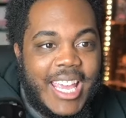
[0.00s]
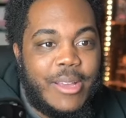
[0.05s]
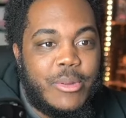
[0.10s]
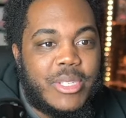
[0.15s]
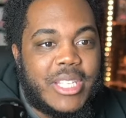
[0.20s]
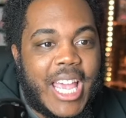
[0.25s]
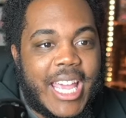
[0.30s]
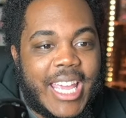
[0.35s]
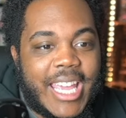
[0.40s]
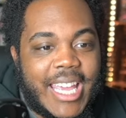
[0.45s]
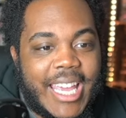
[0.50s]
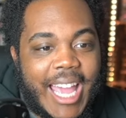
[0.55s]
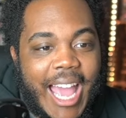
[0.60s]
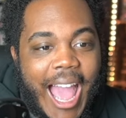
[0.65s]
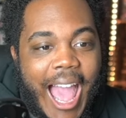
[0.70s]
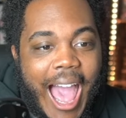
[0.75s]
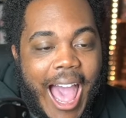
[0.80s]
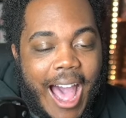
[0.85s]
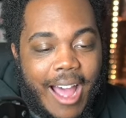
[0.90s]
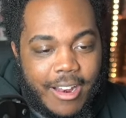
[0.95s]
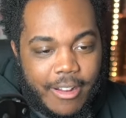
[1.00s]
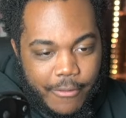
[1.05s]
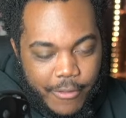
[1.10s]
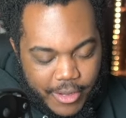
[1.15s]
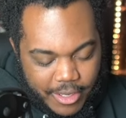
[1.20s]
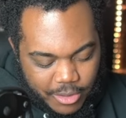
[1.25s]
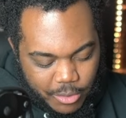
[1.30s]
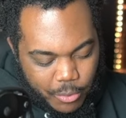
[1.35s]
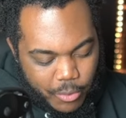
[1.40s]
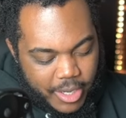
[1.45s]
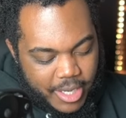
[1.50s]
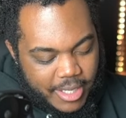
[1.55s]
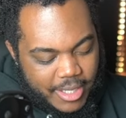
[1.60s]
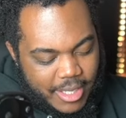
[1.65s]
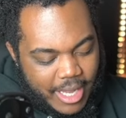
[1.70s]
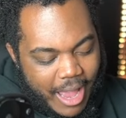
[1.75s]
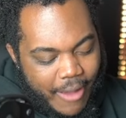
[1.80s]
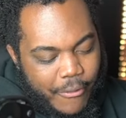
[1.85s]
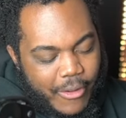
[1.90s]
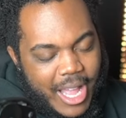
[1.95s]
was taking it out of his wrist.
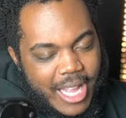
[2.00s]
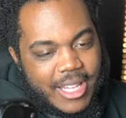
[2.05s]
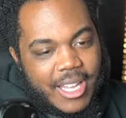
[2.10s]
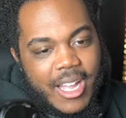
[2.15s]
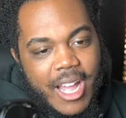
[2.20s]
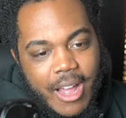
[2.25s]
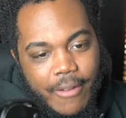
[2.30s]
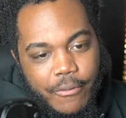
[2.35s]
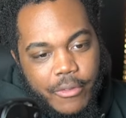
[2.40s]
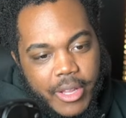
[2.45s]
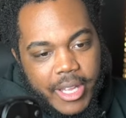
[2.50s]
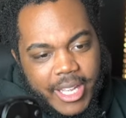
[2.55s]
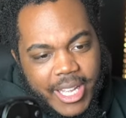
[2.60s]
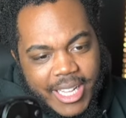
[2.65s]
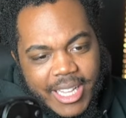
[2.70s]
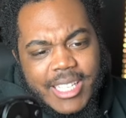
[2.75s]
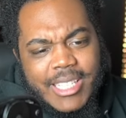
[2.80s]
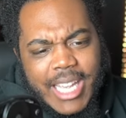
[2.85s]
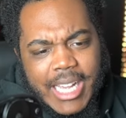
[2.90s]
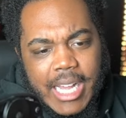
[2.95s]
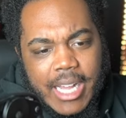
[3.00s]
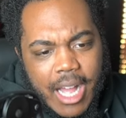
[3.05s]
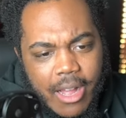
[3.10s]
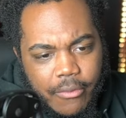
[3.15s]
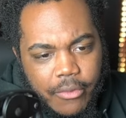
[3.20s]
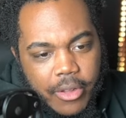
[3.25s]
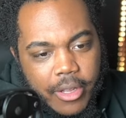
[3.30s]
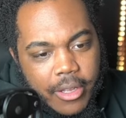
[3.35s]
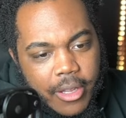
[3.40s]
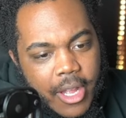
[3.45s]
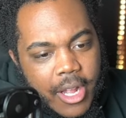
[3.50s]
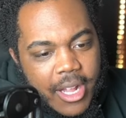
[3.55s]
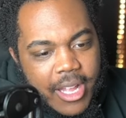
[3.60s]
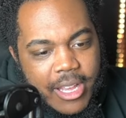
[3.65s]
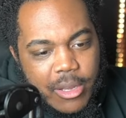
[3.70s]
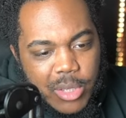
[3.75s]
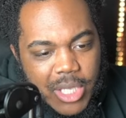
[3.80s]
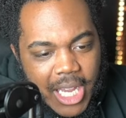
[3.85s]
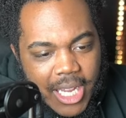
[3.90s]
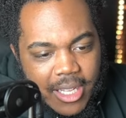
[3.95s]
I forgot the cufflink. It looks like a cufflink. He
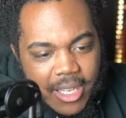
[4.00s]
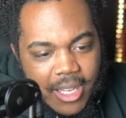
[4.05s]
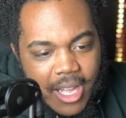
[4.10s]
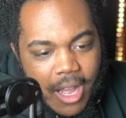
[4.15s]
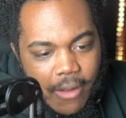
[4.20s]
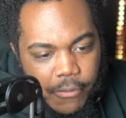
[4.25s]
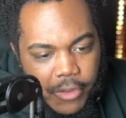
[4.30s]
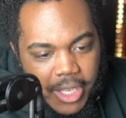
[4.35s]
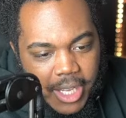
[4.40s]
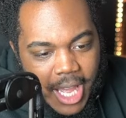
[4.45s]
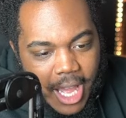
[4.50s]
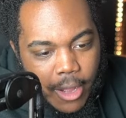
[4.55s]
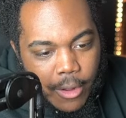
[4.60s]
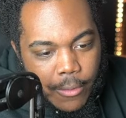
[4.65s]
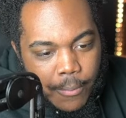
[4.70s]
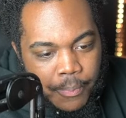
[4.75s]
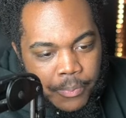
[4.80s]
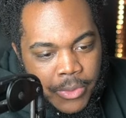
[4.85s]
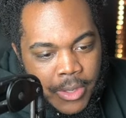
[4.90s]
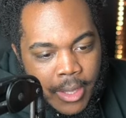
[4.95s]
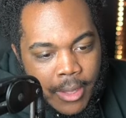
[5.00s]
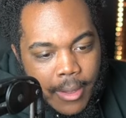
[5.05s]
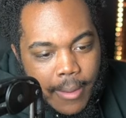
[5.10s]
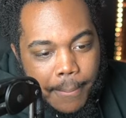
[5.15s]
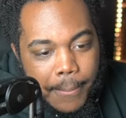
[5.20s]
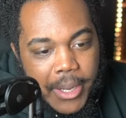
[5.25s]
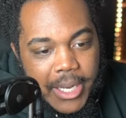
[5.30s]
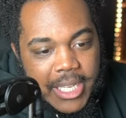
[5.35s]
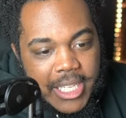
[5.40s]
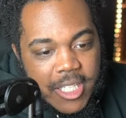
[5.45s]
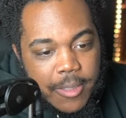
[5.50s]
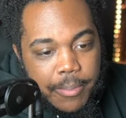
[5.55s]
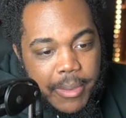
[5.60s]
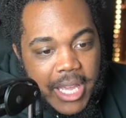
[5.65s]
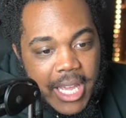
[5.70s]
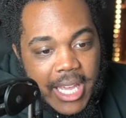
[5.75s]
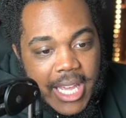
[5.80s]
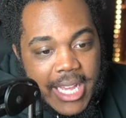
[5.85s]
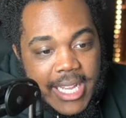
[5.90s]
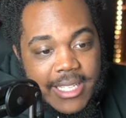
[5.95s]
was taking the cufflink out, putting
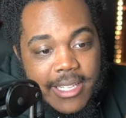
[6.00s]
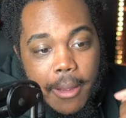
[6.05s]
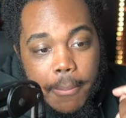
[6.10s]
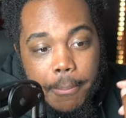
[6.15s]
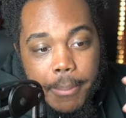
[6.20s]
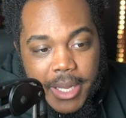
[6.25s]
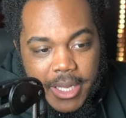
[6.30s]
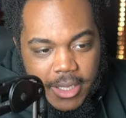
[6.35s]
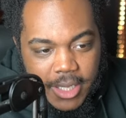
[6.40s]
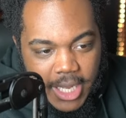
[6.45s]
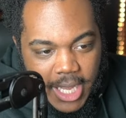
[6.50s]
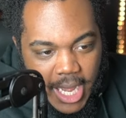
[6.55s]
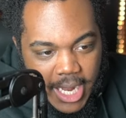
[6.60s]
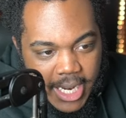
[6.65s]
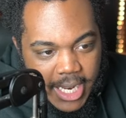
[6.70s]
Speed King's ability on